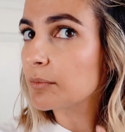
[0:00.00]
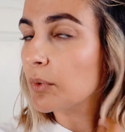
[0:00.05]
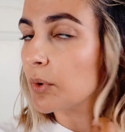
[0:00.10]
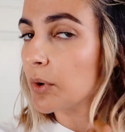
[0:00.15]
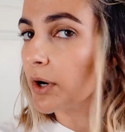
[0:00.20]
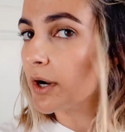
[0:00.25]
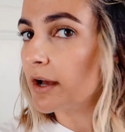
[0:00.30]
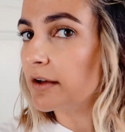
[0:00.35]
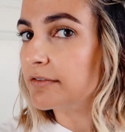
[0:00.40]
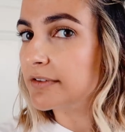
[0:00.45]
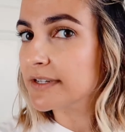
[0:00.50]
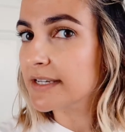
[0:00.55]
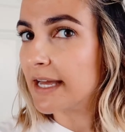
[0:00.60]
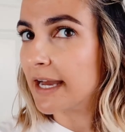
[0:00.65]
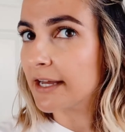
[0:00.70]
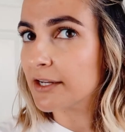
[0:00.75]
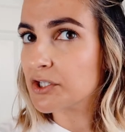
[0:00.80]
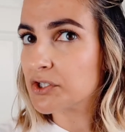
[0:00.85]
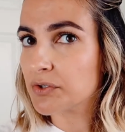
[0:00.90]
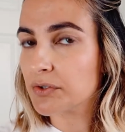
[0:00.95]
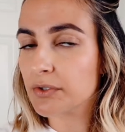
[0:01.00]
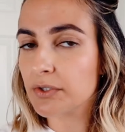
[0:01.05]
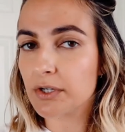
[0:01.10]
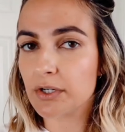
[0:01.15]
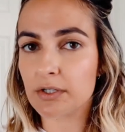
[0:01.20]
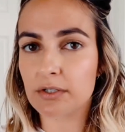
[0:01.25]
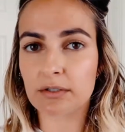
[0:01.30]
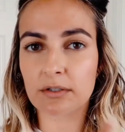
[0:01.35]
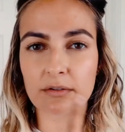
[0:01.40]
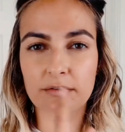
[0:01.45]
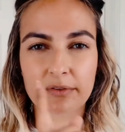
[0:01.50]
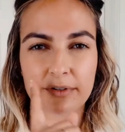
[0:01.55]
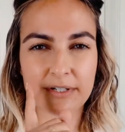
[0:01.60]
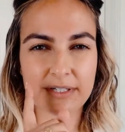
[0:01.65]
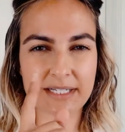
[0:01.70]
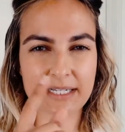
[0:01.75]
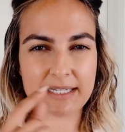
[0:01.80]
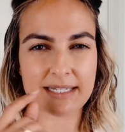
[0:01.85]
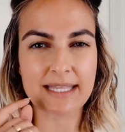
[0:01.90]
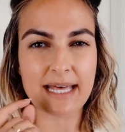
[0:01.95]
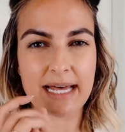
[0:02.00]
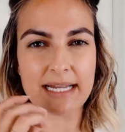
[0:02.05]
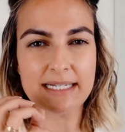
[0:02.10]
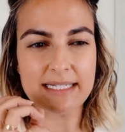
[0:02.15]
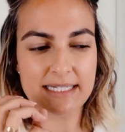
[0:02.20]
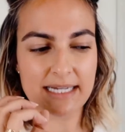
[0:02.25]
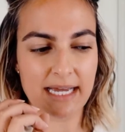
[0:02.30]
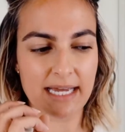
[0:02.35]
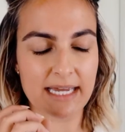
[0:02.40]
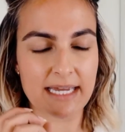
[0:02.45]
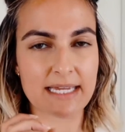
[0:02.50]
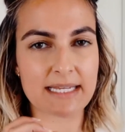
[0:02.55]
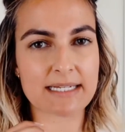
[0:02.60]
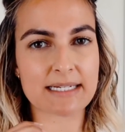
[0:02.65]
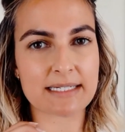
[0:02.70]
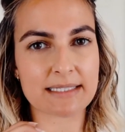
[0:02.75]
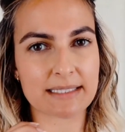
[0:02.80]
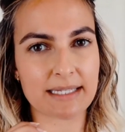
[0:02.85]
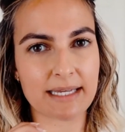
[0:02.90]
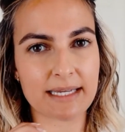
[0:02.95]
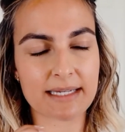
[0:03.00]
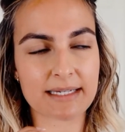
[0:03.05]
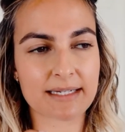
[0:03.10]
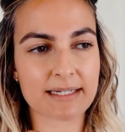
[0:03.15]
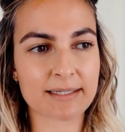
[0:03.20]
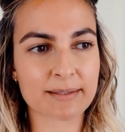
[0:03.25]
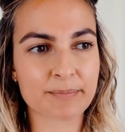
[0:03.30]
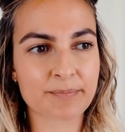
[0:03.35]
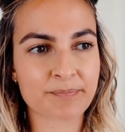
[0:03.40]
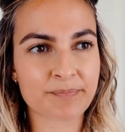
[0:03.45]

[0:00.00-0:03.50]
more of a natural curl versus that tight, like